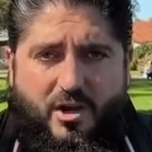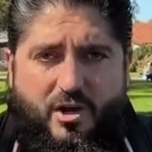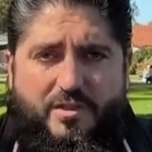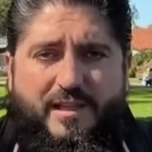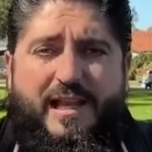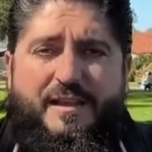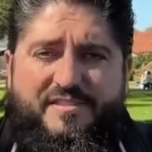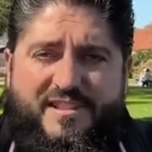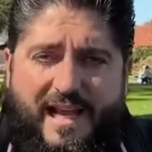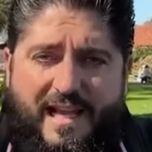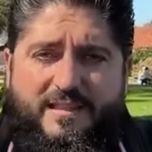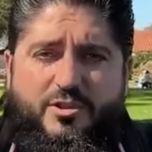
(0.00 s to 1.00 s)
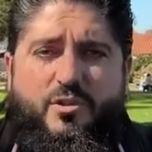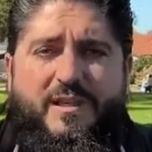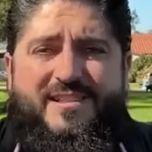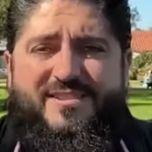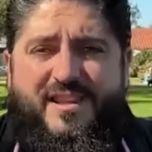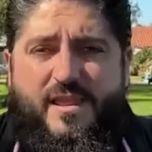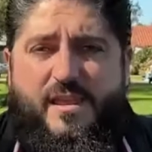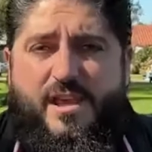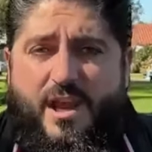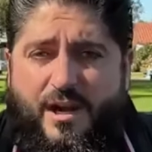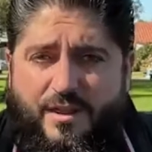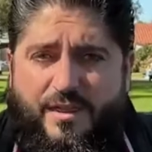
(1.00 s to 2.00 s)
On the left side, you can see
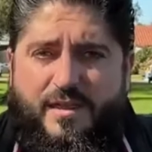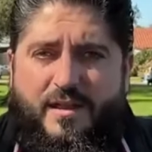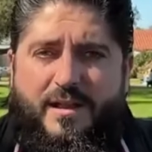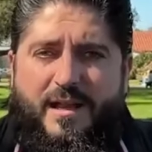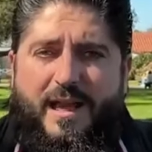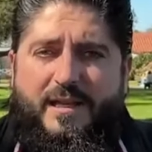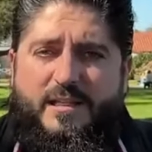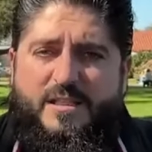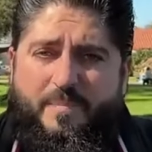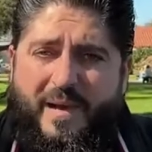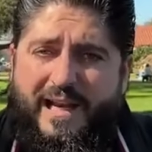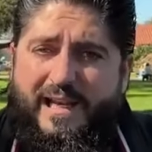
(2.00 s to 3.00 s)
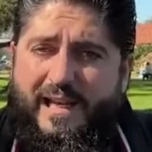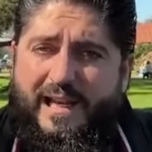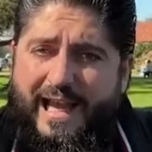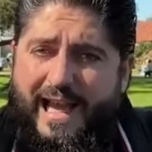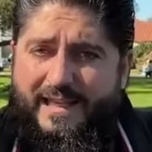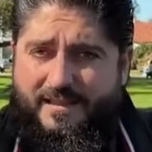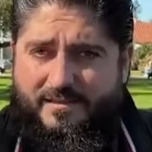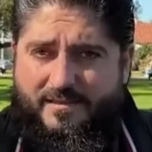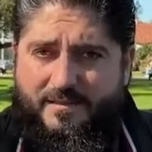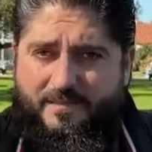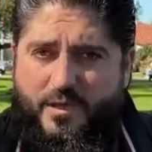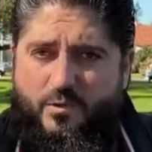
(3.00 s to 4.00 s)
the earth and its parallel
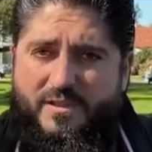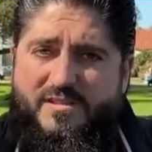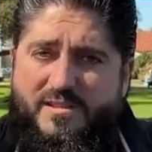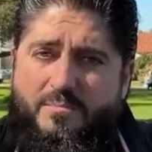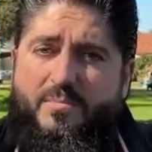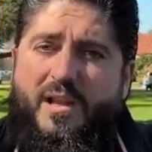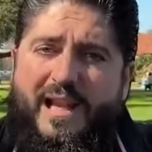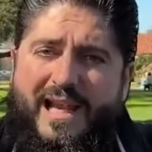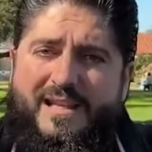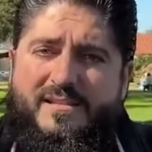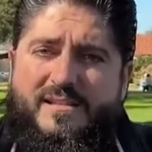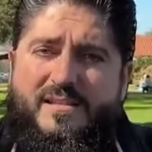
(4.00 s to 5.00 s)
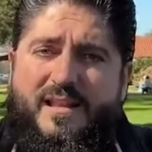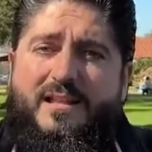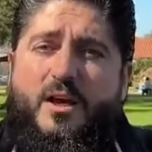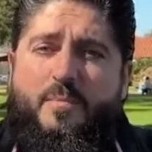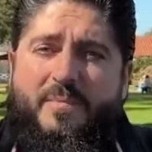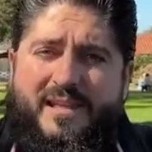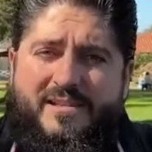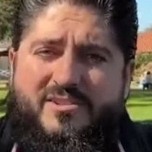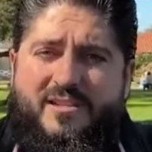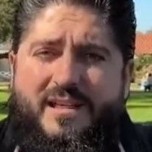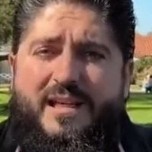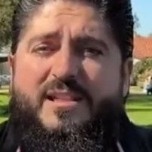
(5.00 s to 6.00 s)
lines, which symbolizes that our
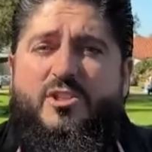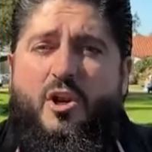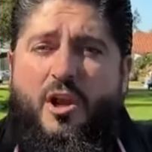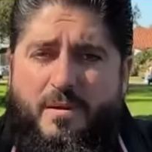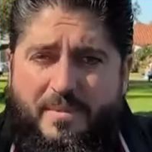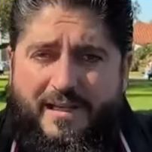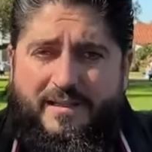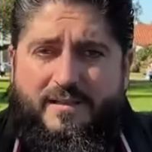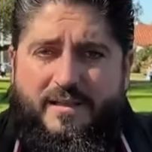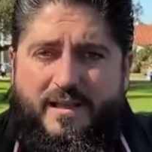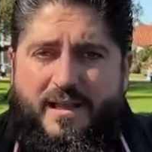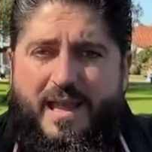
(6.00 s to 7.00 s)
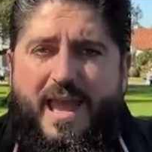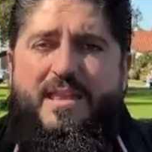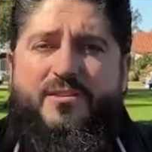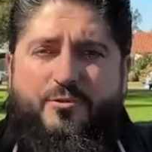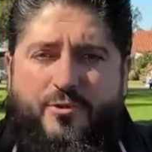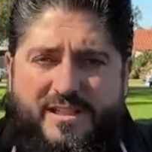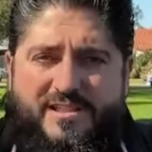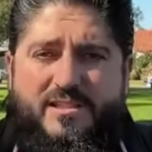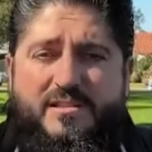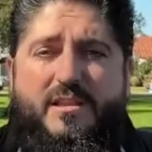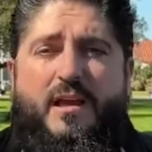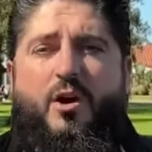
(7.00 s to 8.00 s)
ministry is global and
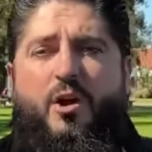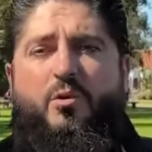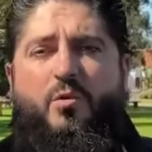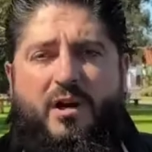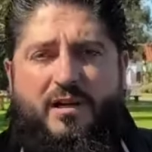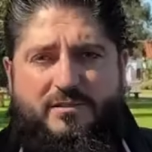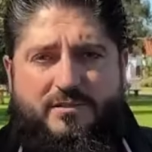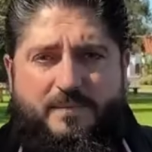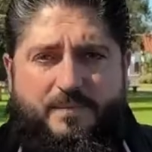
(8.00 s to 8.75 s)
reaches the whole world.